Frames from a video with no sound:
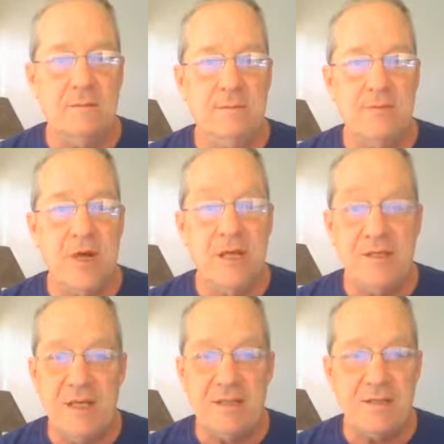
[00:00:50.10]

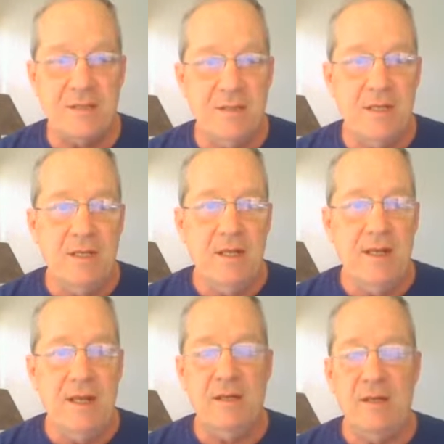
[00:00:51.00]
projects,
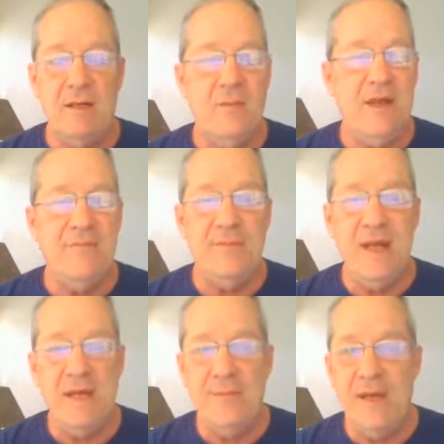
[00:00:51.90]
and we have
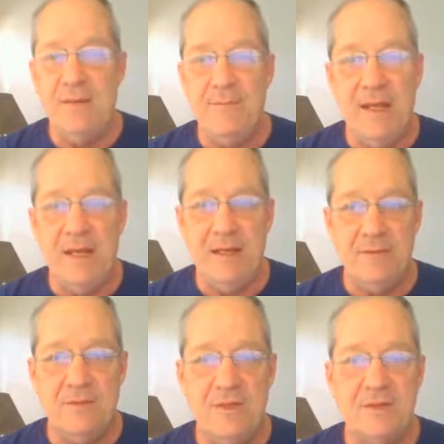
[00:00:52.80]
many
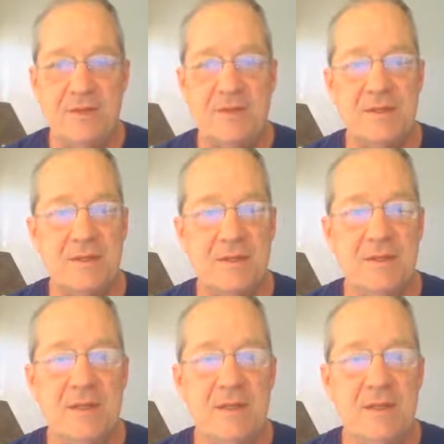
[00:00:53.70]
resources.